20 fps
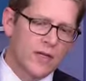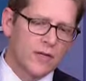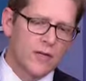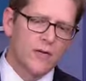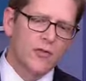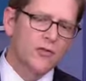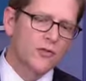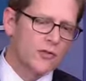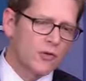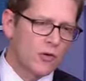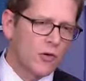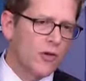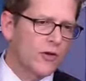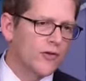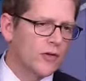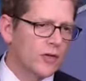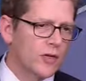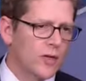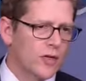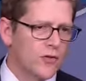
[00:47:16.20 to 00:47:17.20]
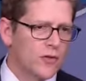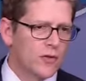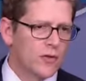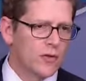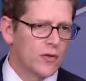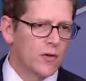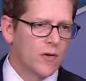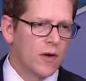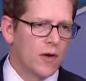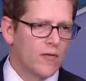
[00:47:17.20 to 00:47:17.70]
individuals across the
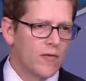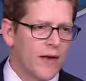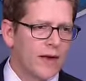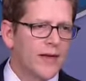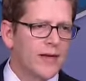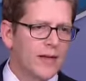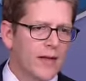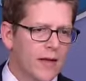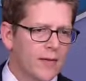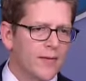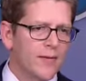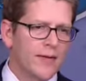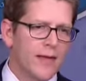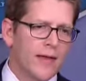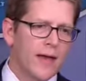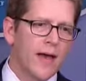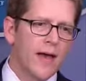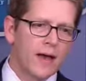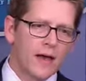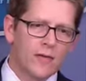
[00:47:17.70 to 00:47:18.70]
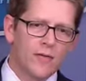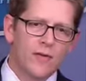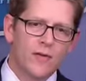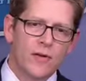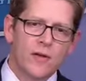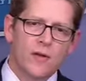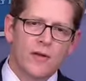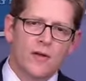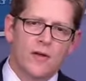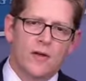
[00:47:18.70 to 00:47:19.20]
country are finding out that they
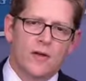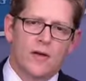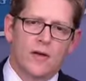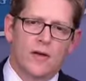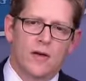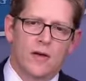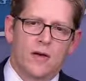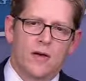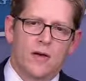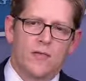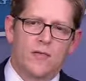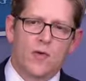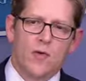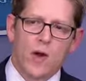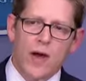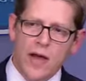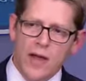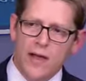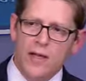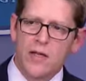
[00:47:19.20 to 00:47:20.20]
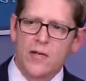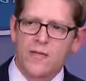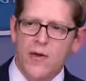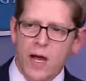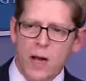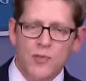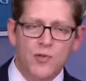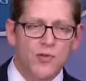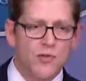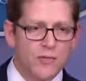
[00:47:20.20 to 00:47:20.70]
have a variety
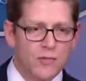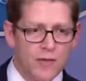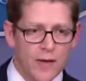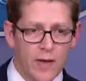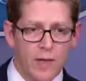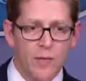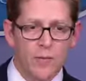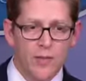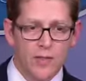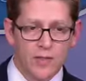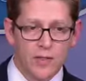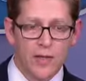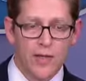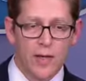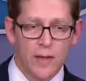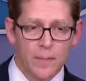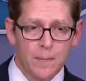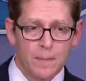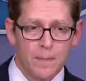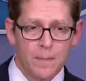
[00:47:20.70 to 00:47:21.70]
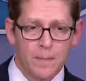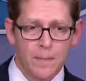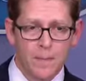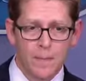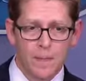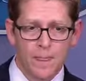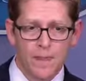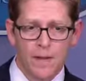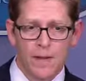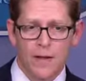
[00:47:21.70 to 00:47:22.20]
of options available to them
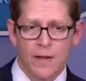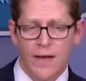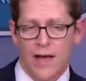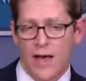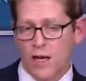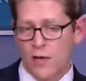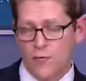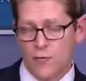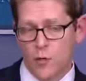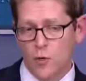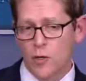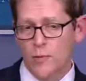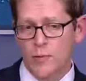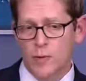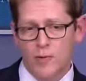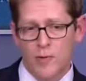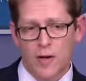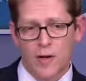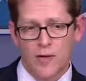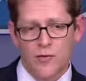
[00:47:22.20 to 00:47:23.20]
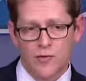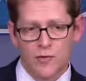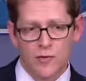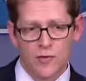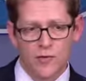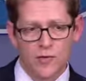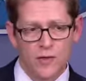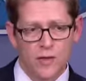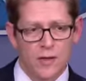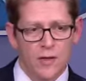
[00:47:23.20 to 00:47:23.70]
at affordable
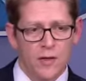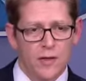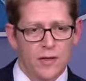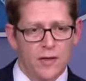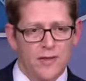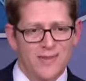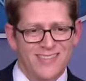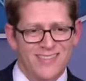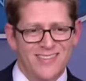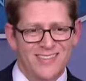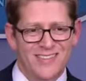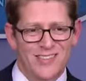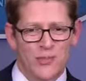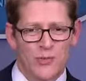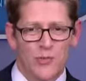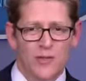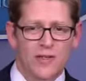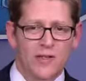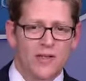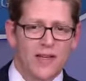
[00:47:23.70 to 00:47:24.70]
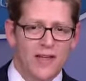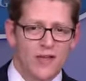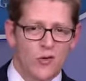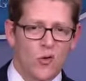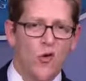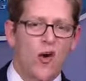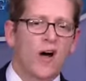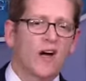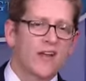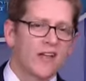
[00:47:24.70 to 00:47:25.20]
prices to
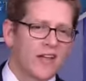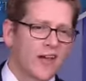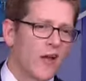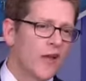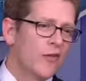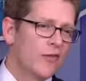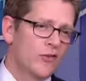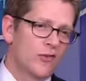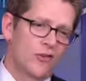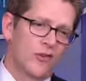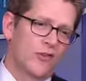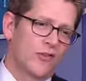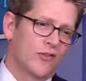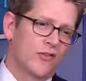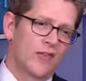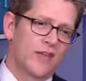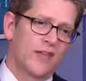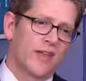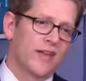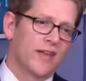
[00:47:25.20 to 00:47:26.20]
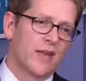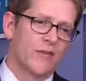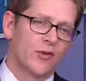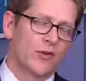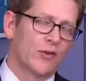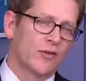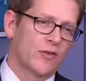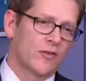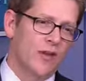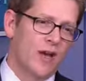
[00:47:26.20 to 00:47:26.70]
get quality health insurance that they
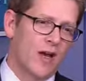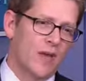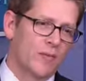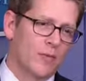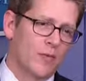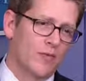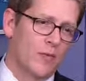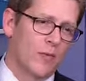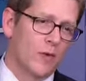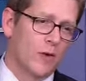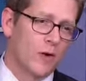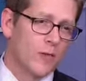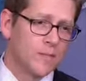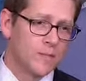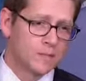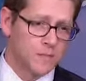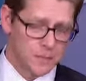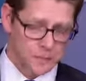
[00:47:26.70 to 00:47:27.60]
never could have gotten before.